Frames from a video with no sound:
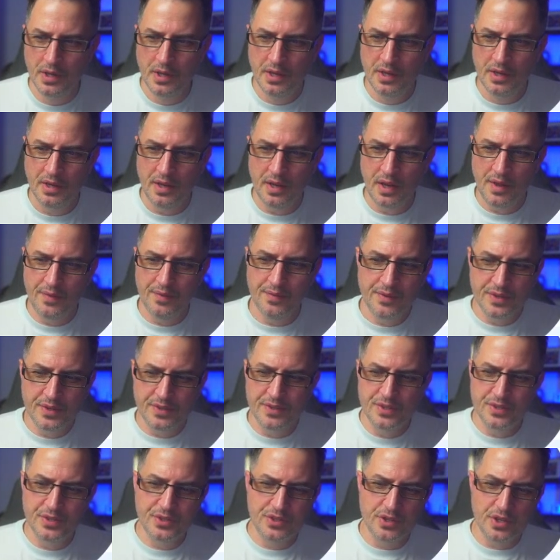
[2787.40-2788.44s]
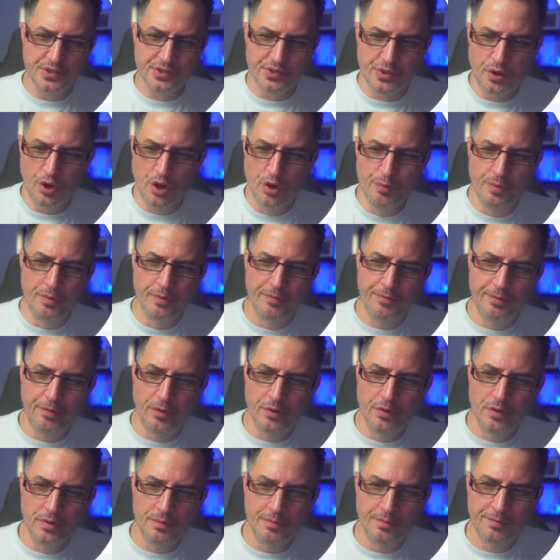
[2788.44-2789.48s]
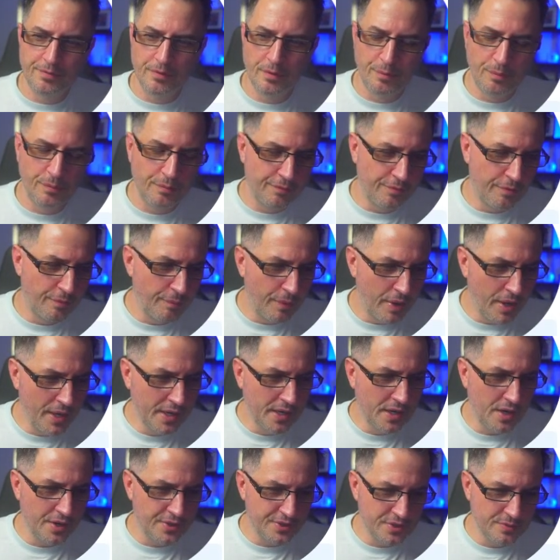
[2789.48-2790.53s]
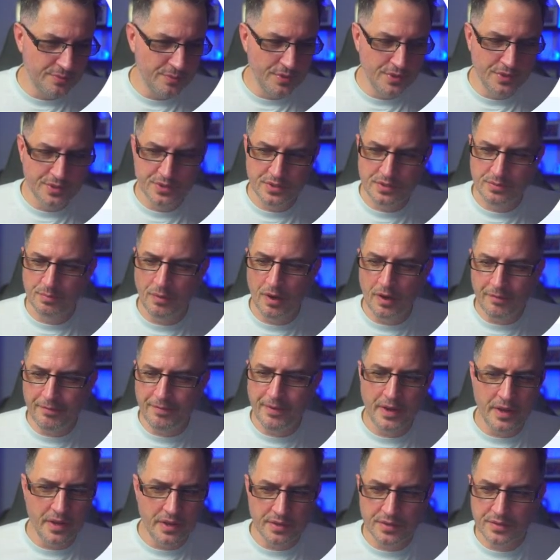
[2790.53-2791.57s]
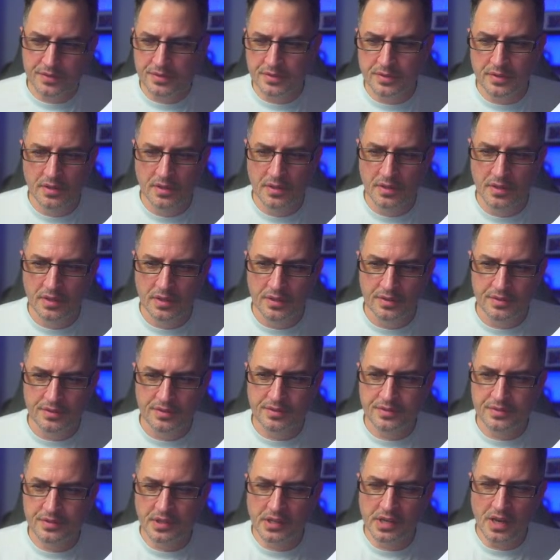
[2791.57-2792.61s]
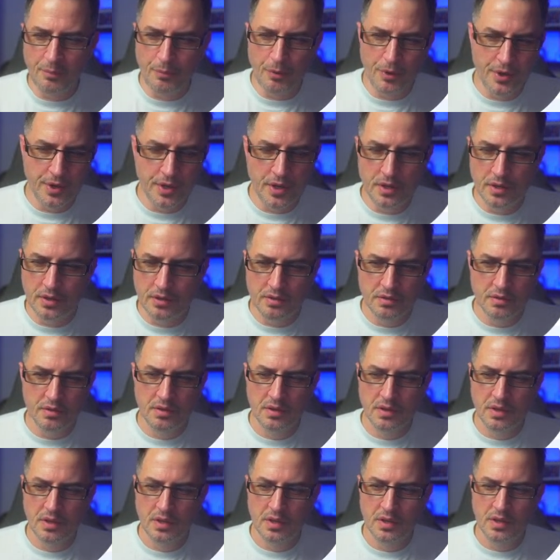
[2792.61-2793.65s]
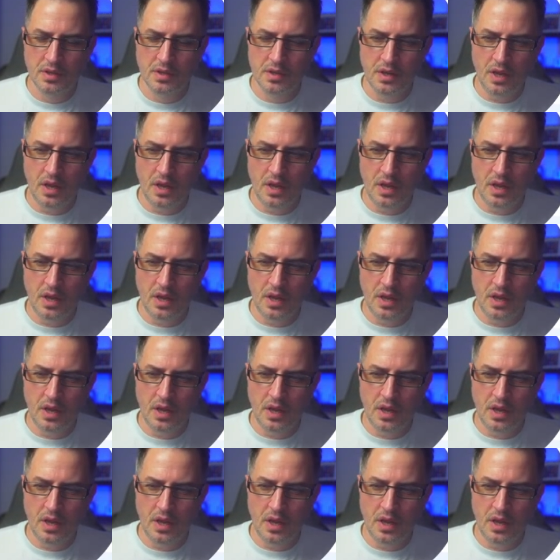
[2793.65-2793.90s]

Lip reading: And this is just an open forum for my customers, my fans, to come on in and